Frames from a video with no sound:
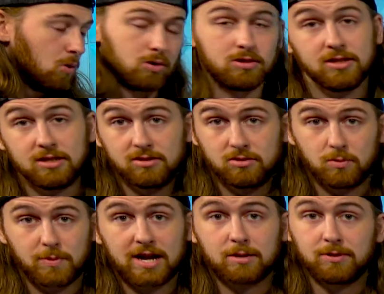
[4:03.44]
or you need to do a
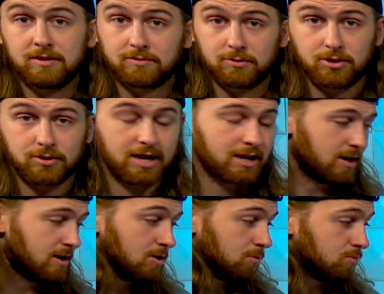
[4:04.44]
back plate for your
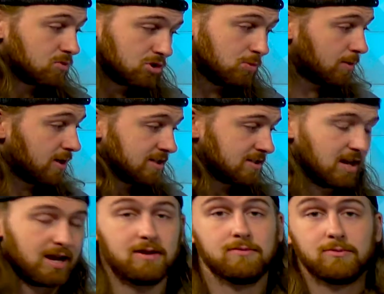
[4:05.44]
AIO. Super nice to
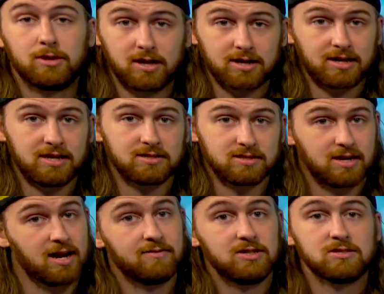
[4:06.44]
have. A lot of cases
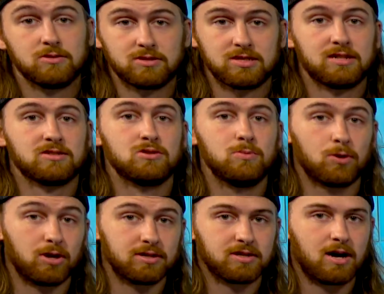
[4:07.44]
have it, so it's not super
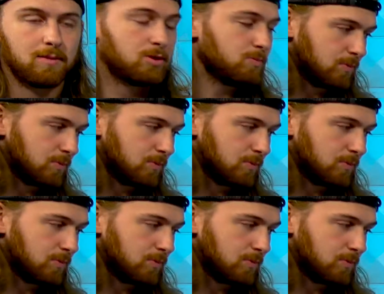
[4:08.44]
uncommon,